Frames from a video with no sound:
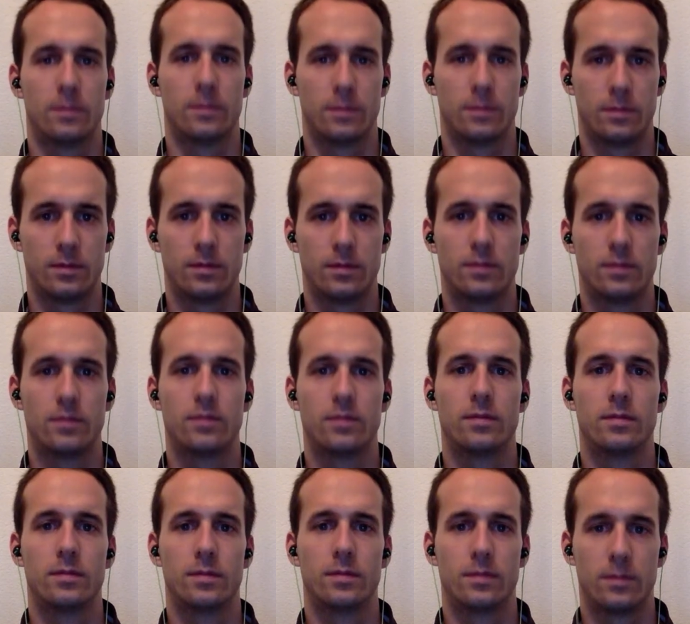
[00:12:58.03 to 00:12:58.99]

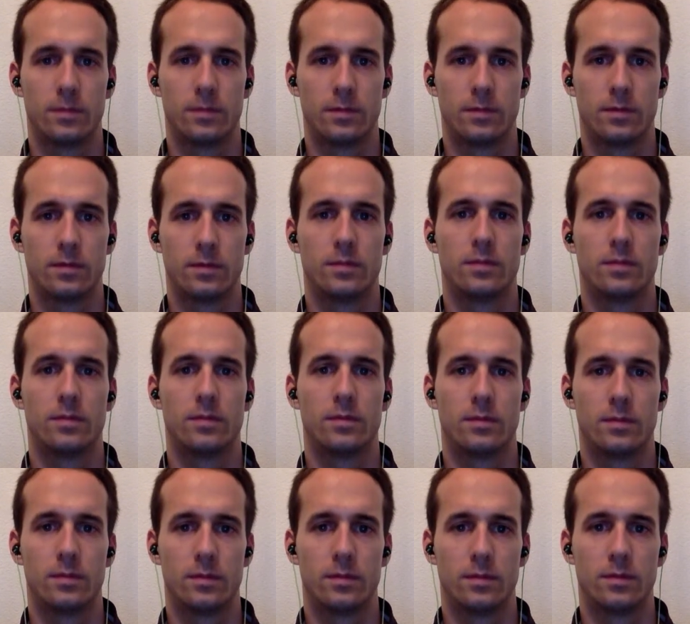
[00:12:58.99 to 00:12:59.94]

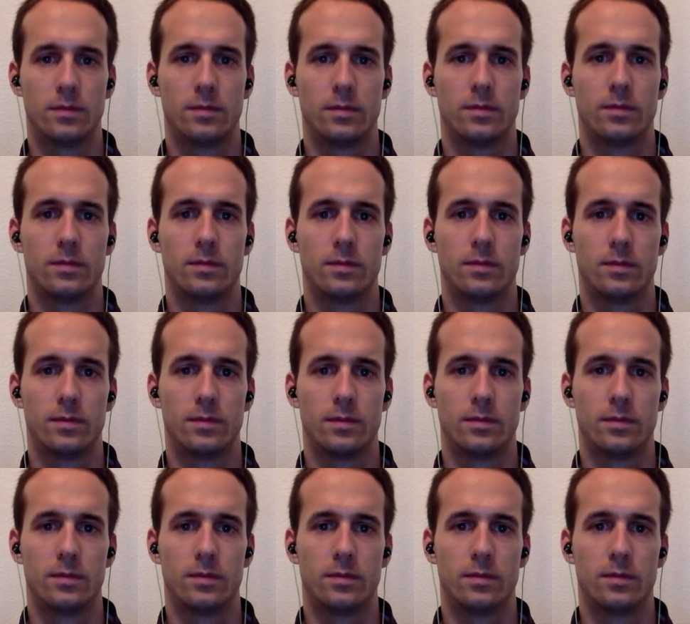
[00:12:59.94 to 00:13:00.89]

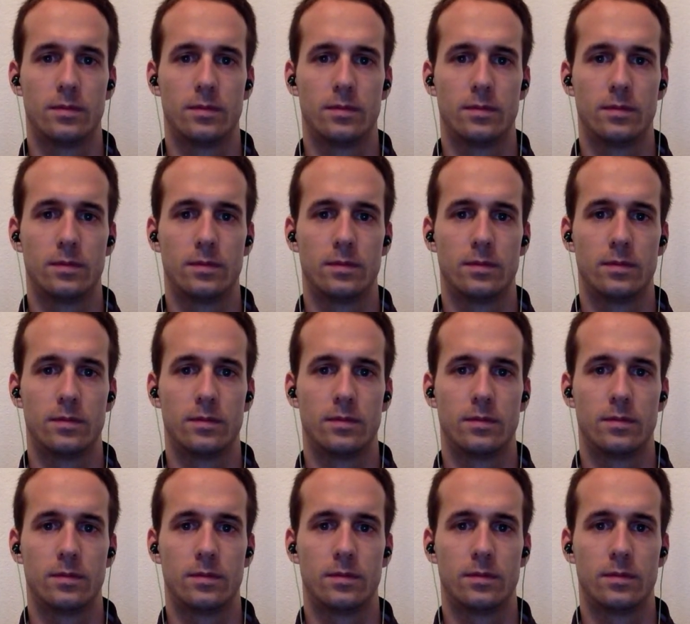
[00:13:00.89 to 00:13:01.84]

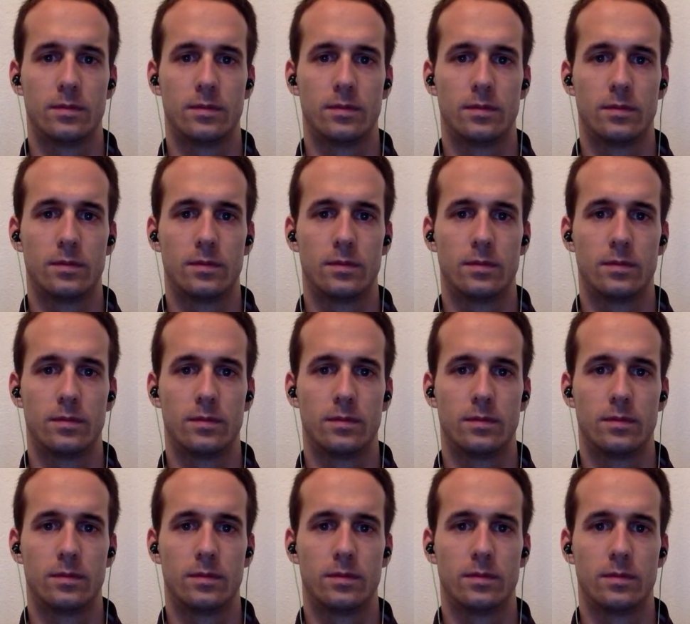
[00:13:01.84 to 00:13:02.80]

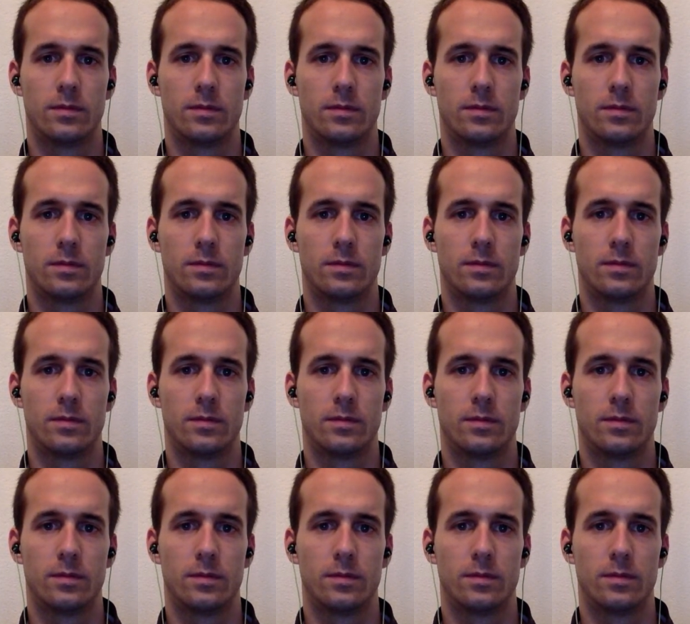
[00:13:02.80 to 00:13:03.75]

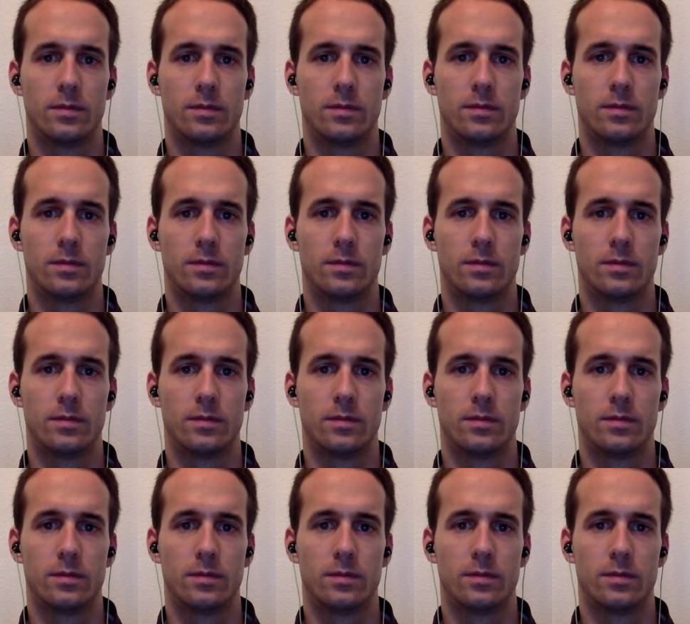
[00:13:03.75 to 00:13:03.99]
The person shown says nothing.